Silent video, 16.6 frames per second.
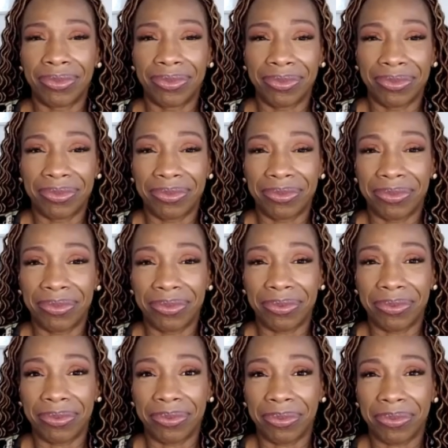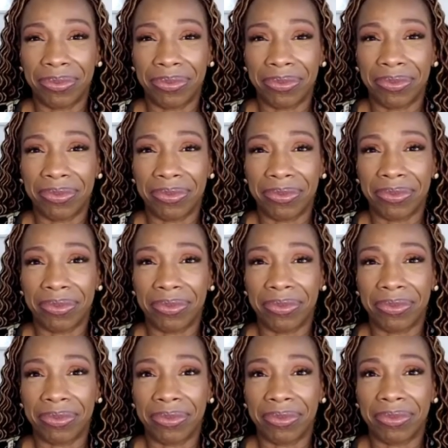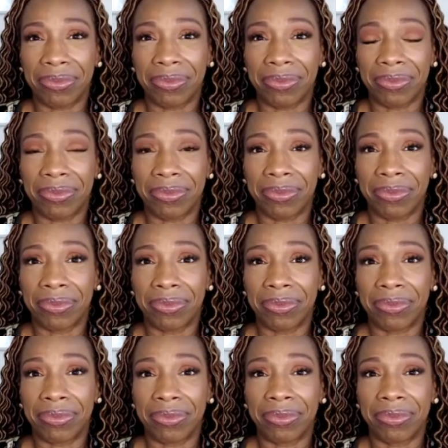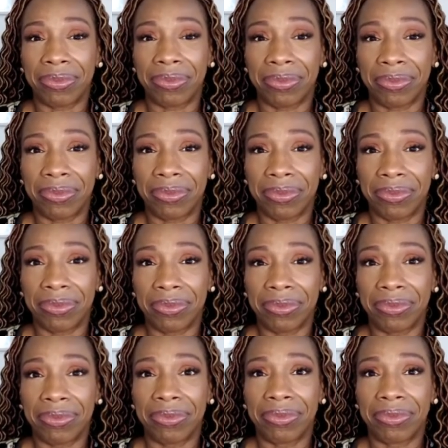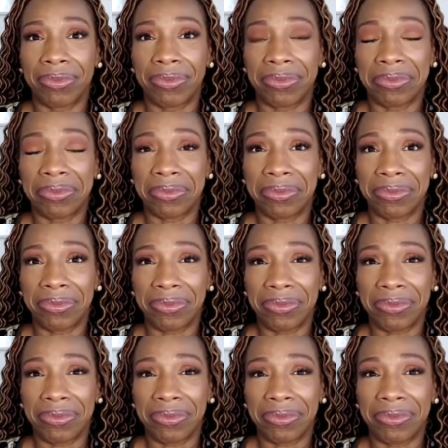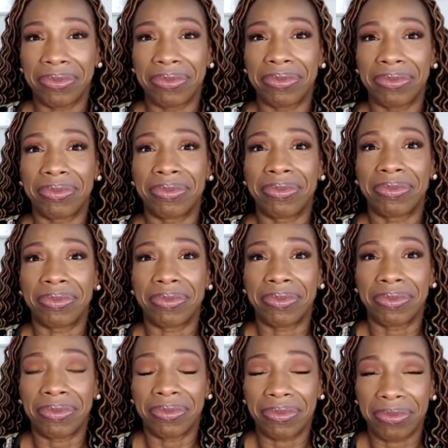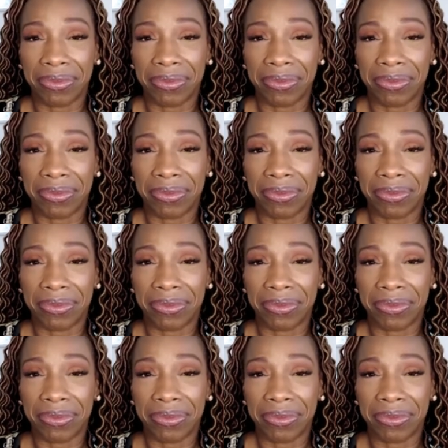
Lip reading: (not speaking)